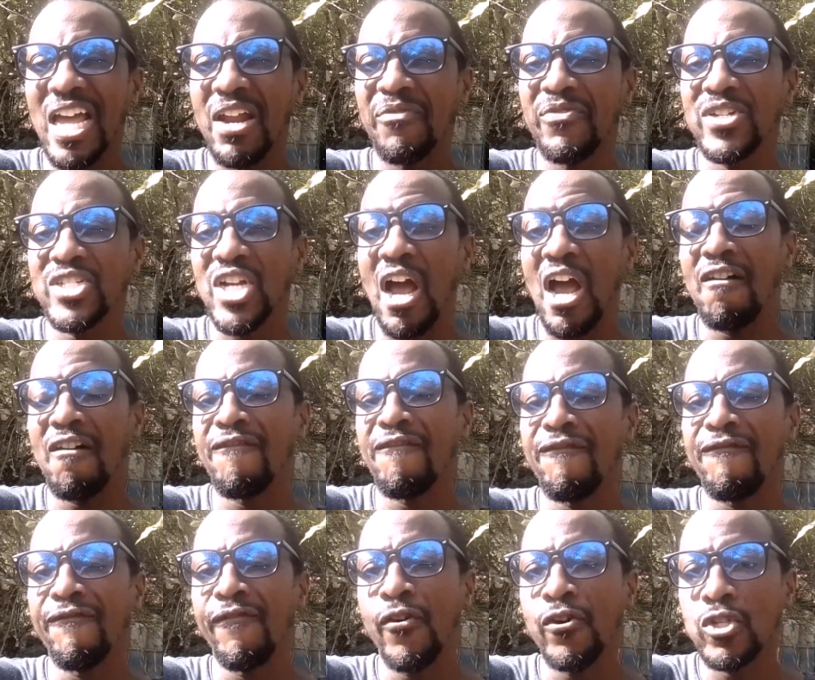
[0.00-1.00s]
catfish are
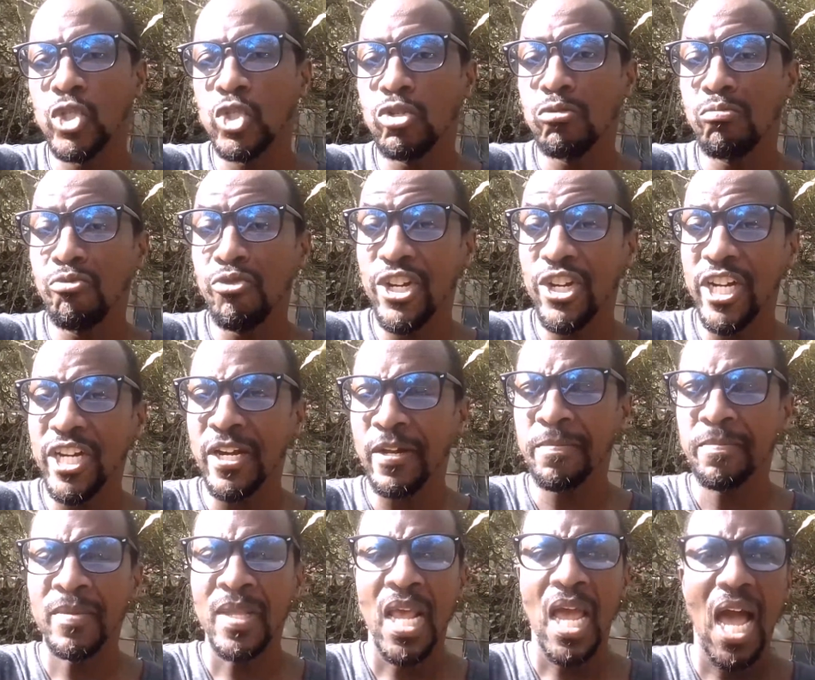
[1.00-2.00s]
fun to breed,
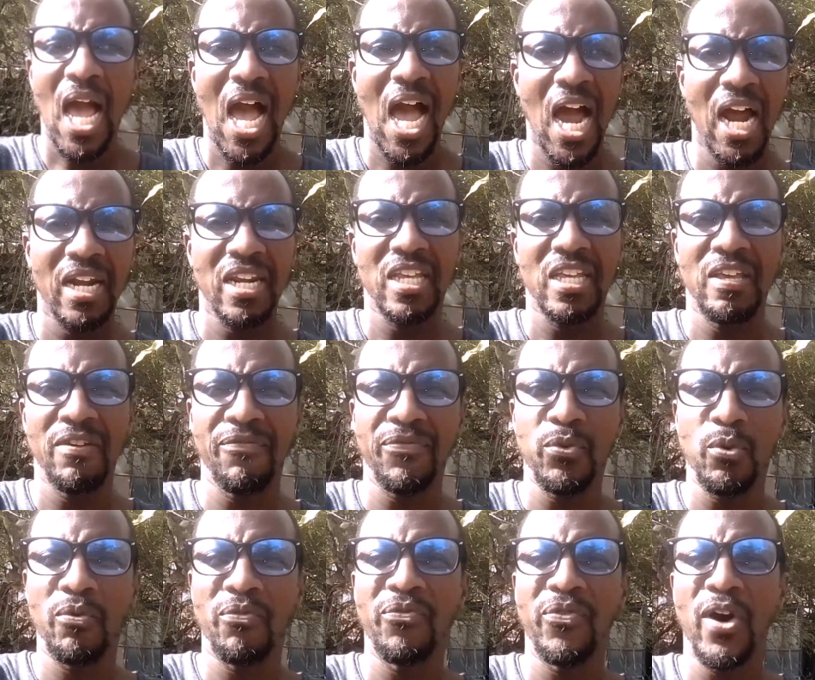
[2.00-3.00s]
and if
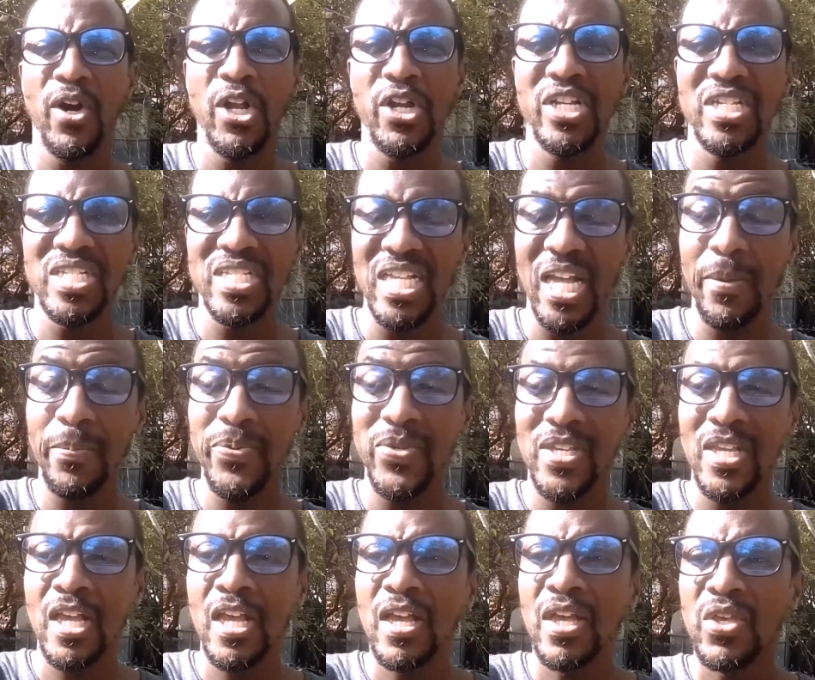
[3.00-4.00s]
you follow the steps,